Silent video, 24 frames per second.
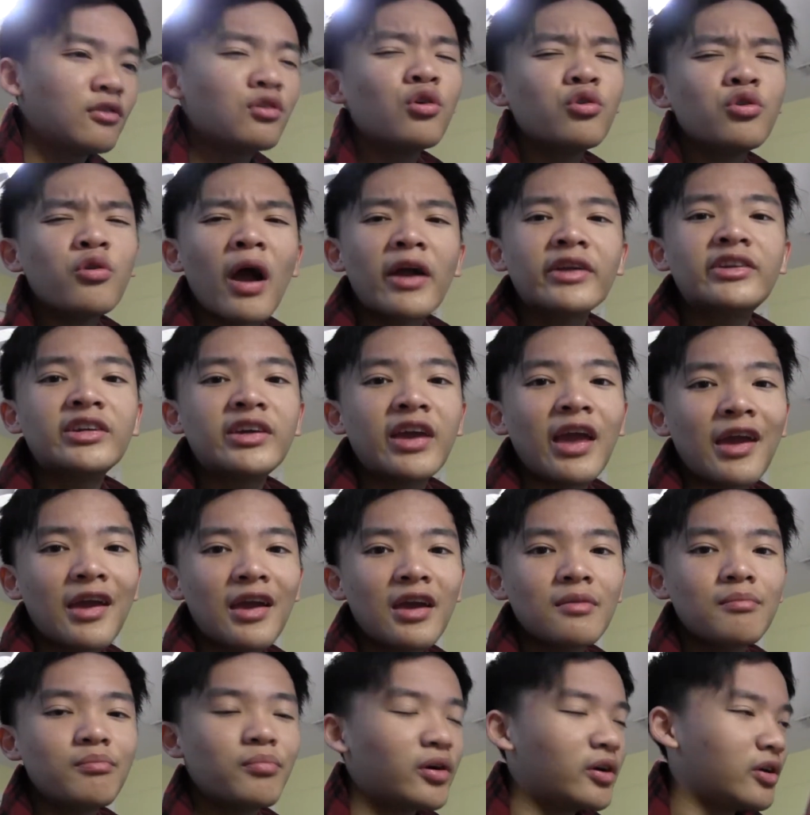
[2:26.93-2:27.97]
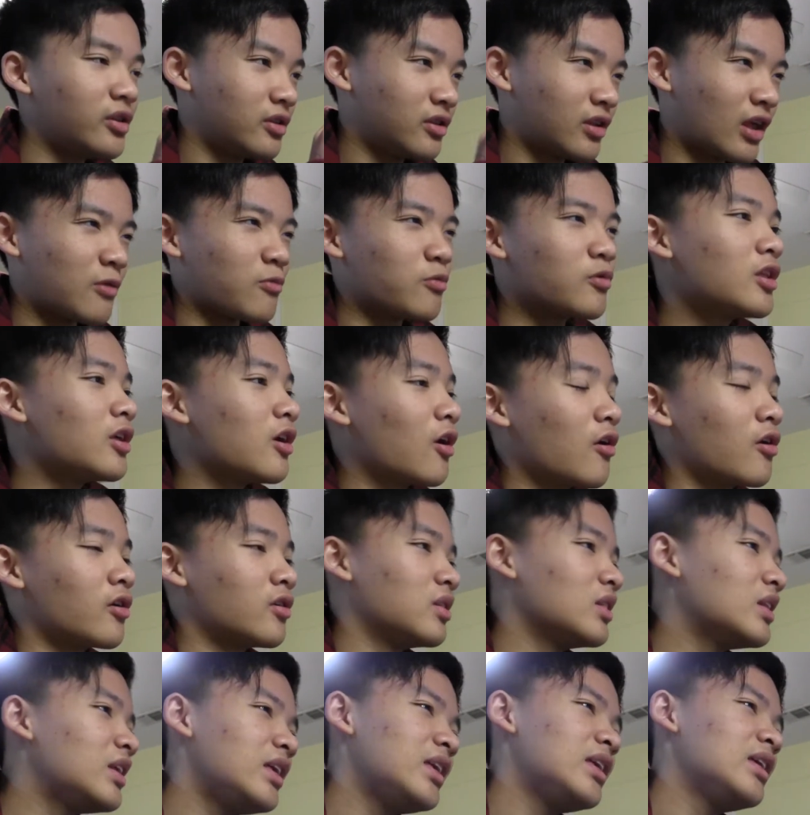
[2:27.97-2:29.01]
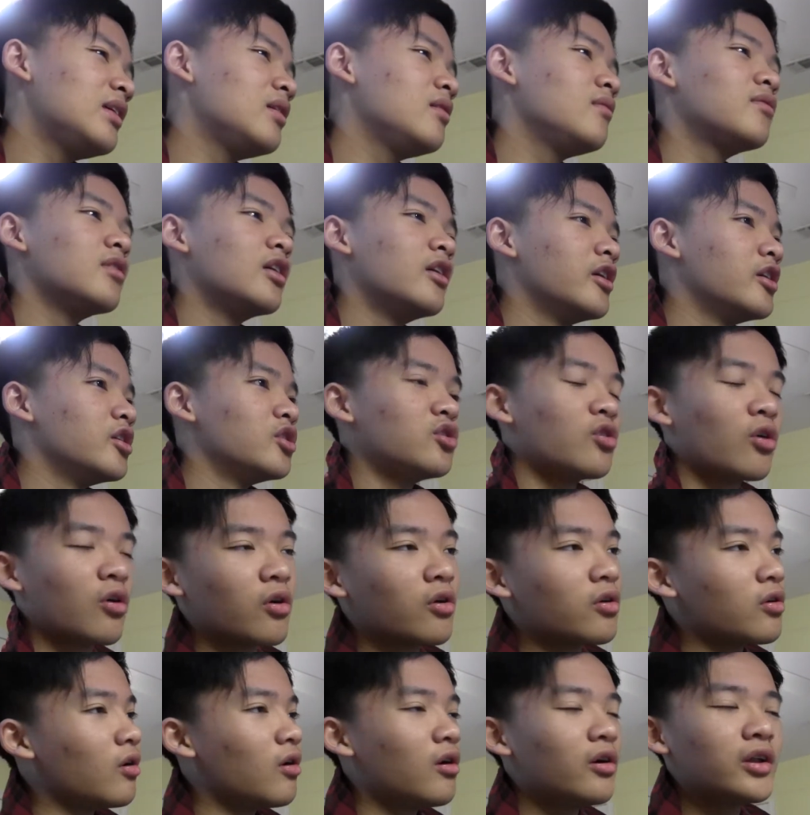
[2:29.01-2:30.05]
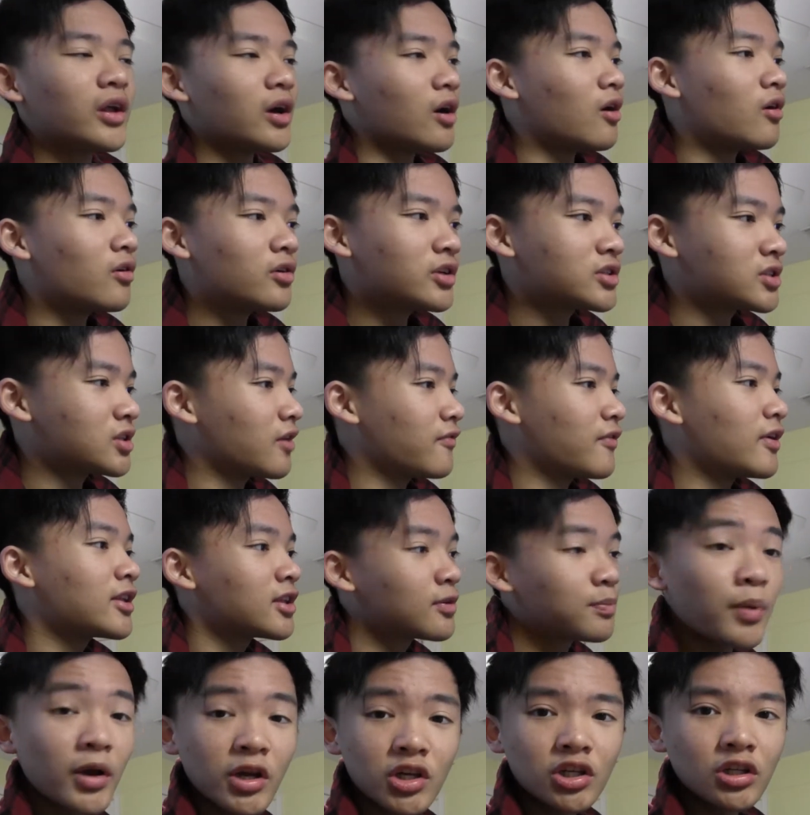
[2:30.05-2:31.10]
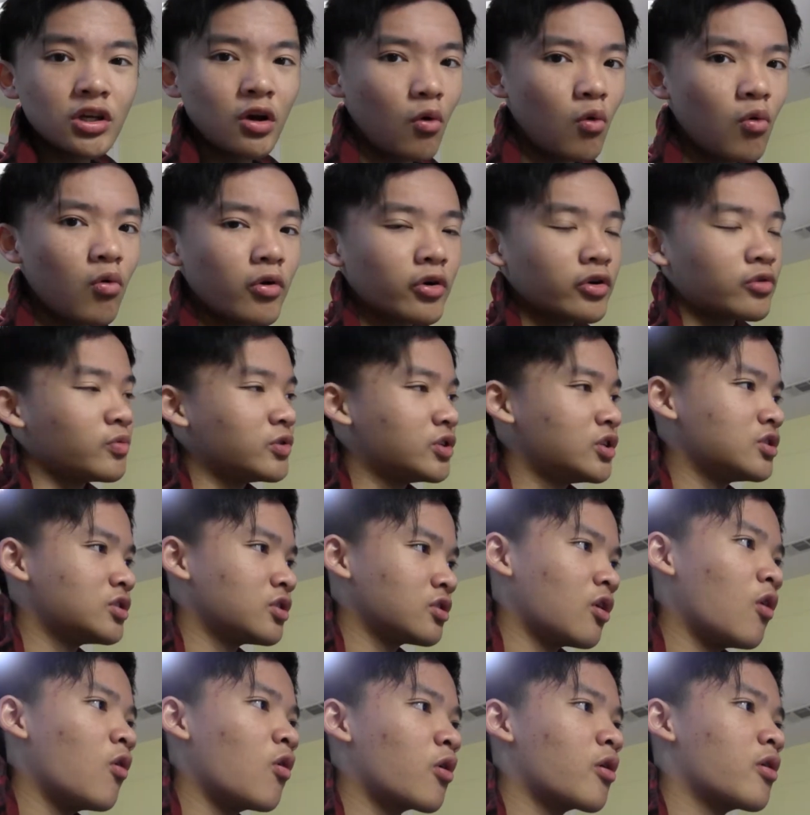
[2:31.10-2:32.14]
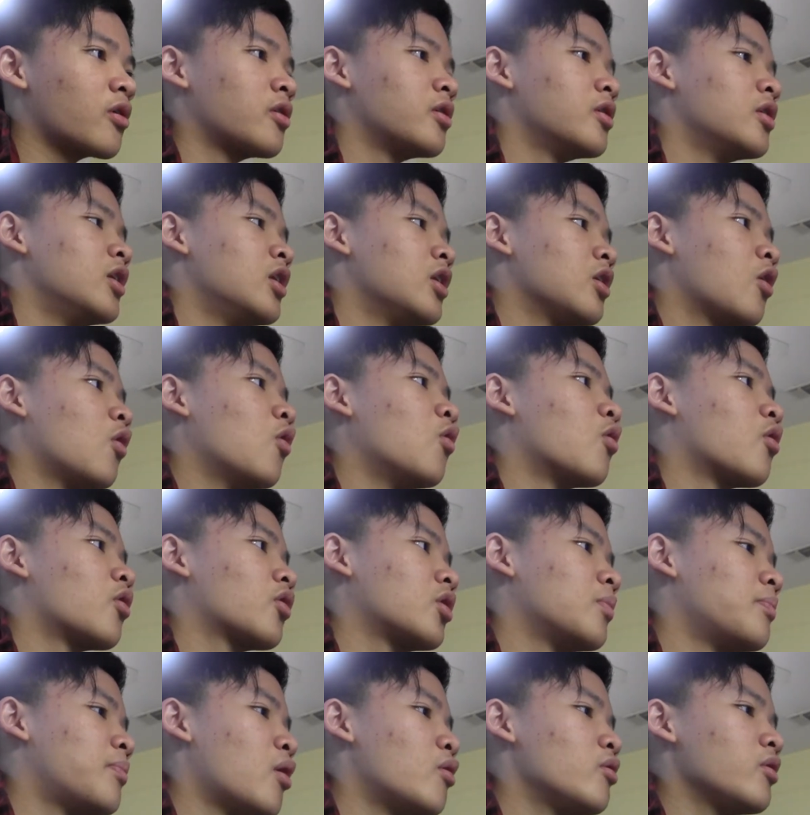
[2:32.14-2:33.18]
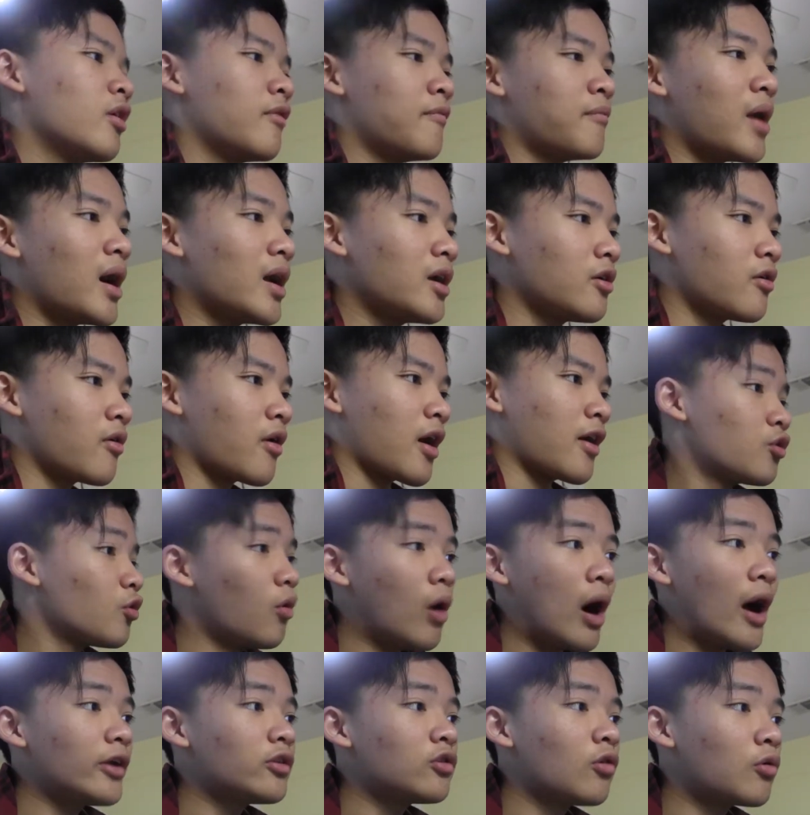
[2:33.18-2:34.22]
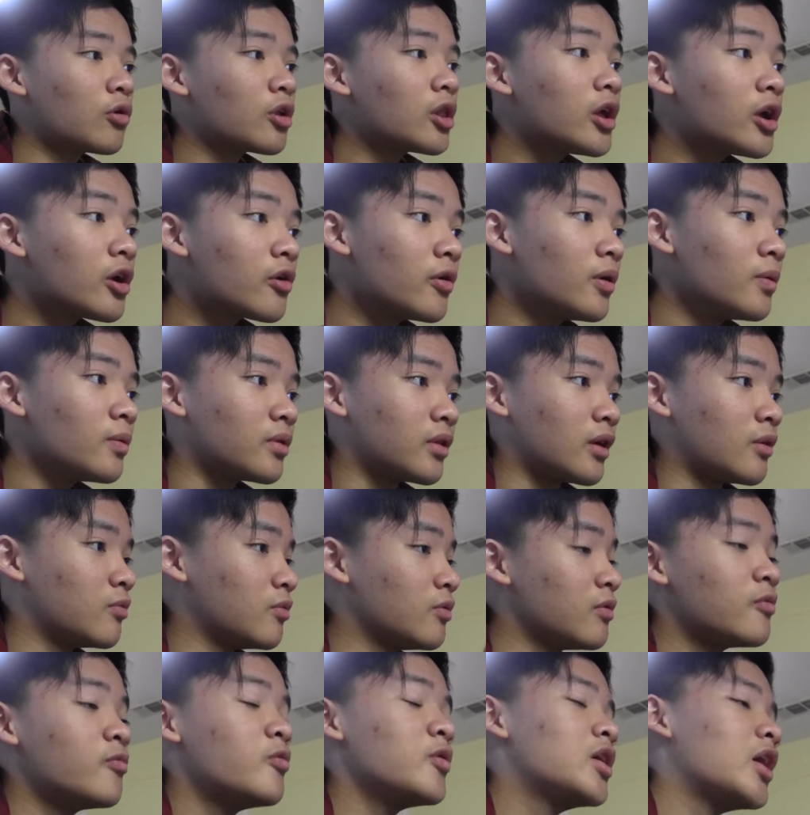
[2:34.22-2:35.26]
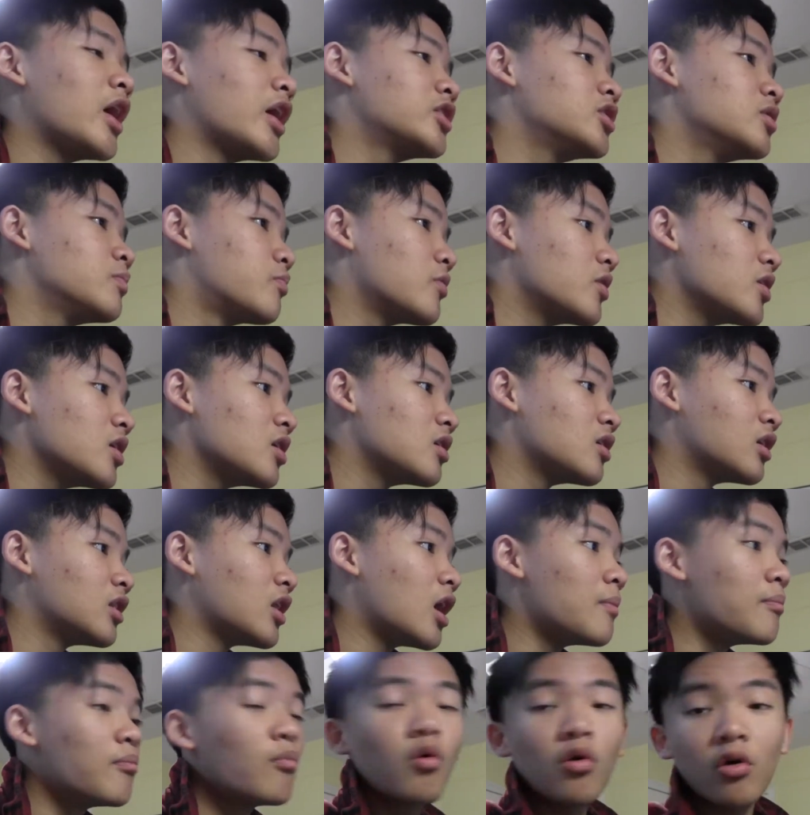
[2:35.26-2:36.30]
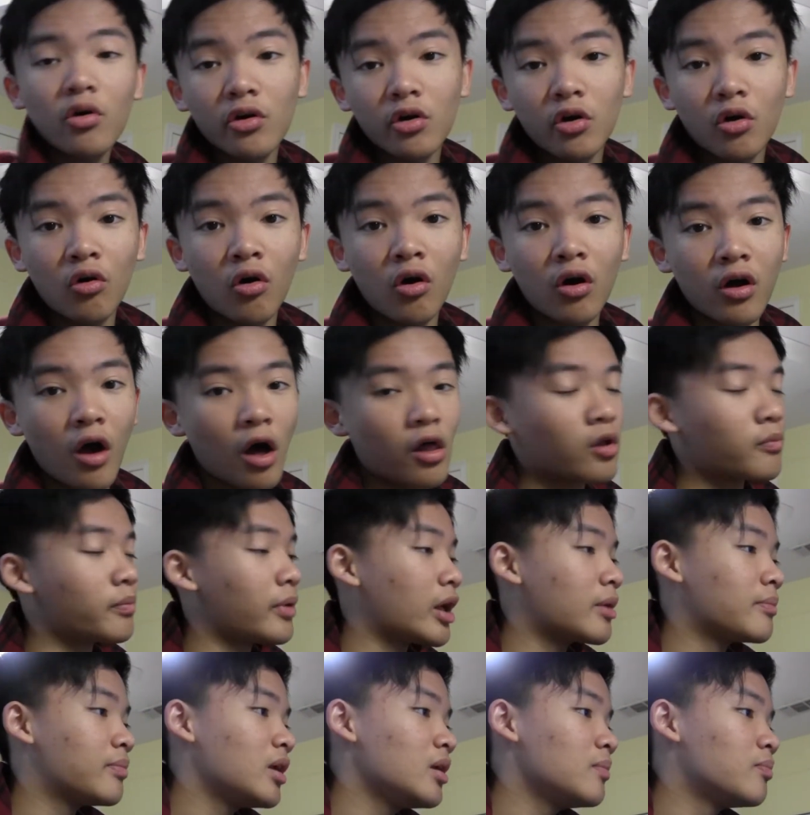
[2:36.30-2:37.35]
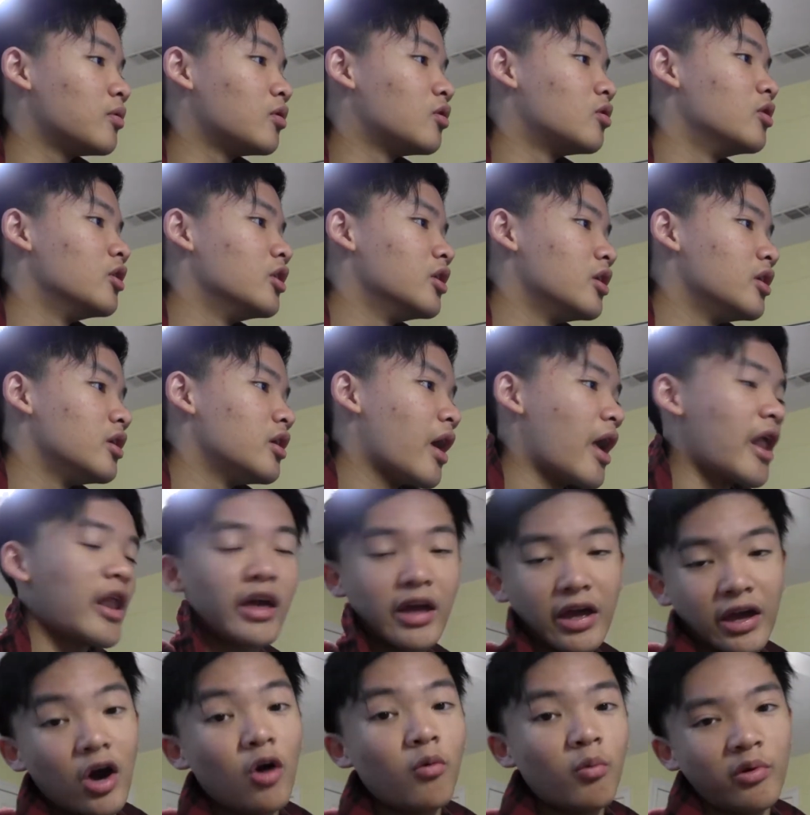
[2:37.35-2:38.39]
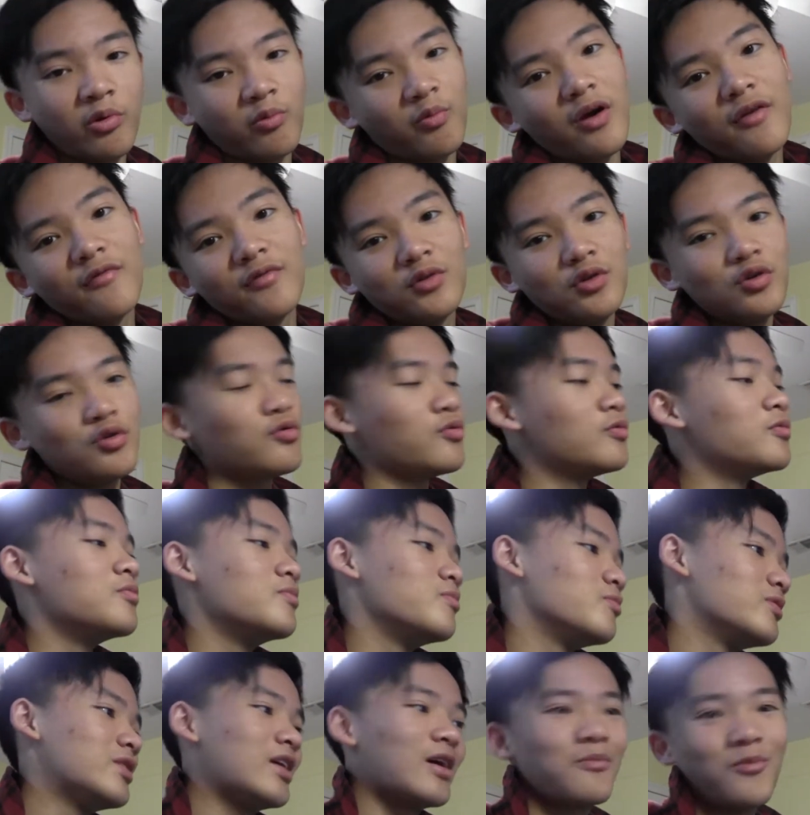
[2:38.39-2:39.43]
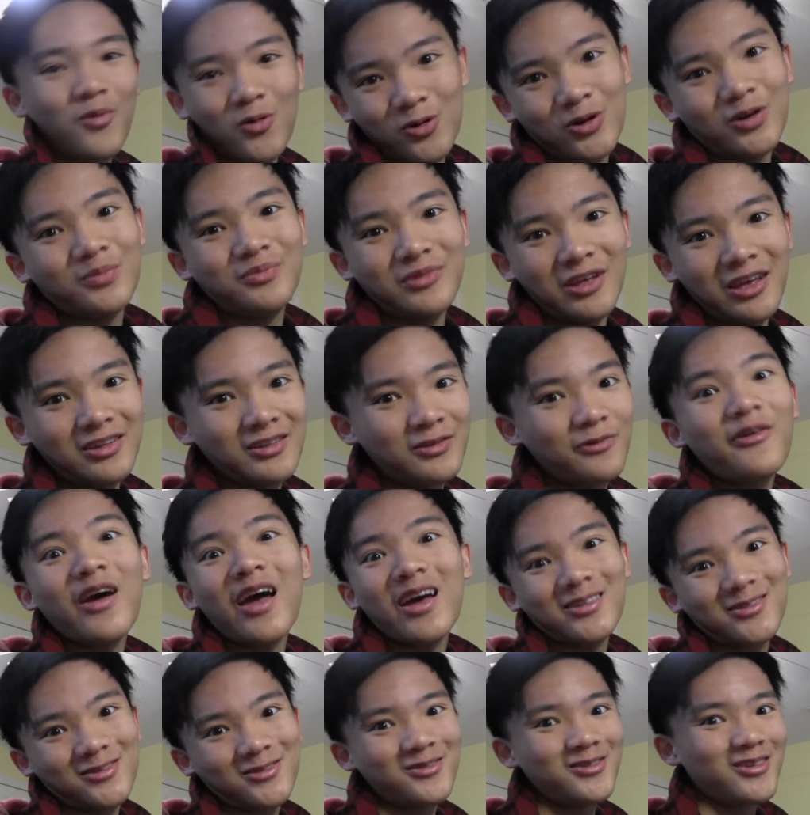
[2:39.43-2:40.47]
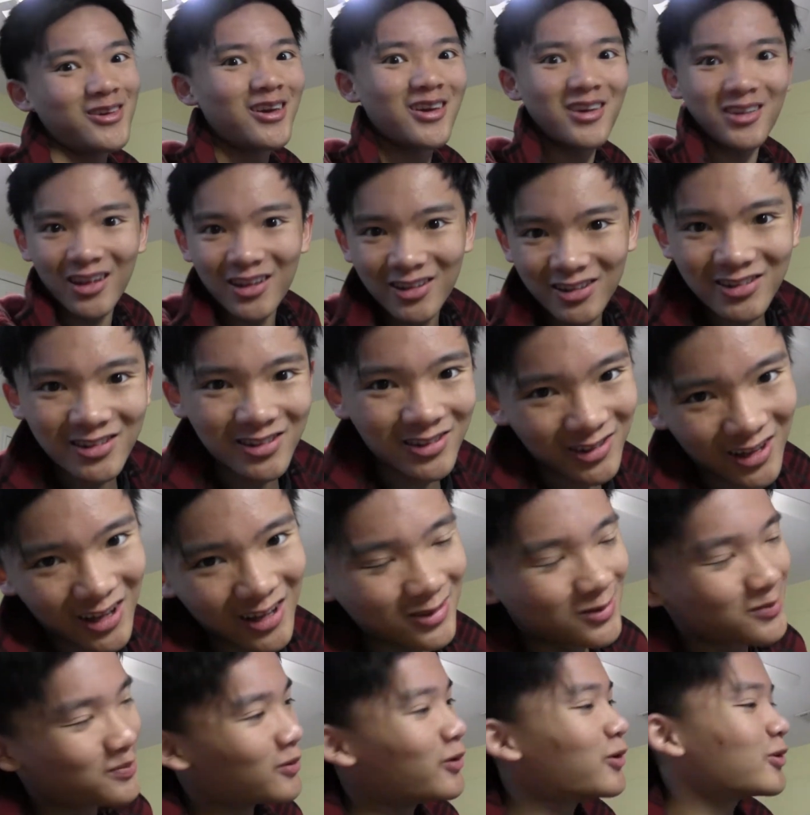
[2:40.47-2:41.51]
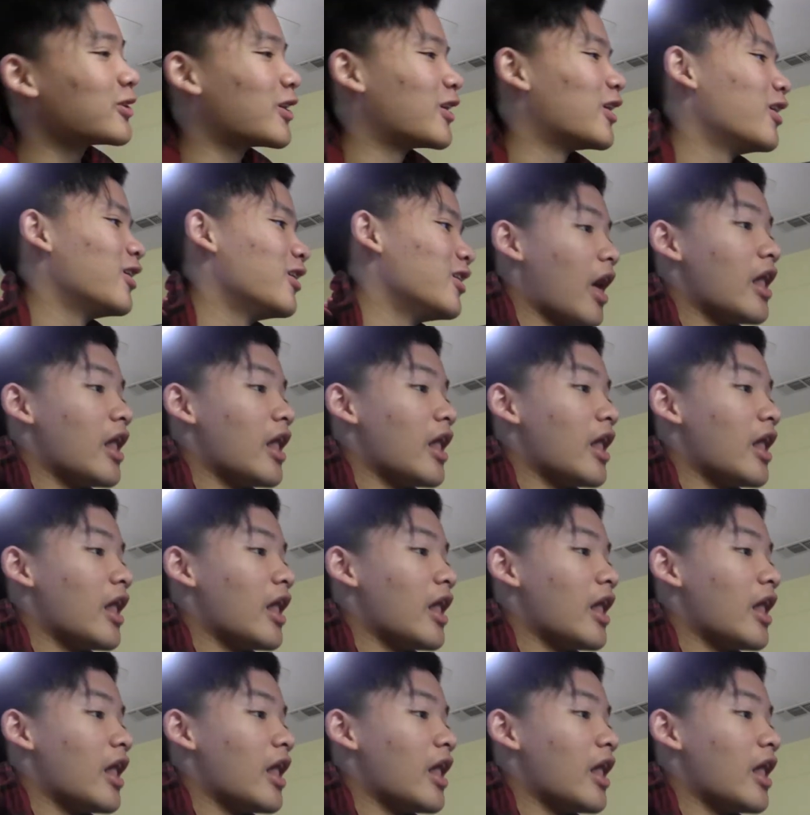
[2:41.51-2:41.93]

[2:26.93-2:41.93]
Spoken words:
So you actually can, but it's like really hard. Leaves, dirt, all that stuff, especially ores, which is a core component of Minecraft. So I totally agree with them. We could actually bring in a lot more colorblind people, and that can help with revenue, and we get more updates faster, yeah, so that's for that.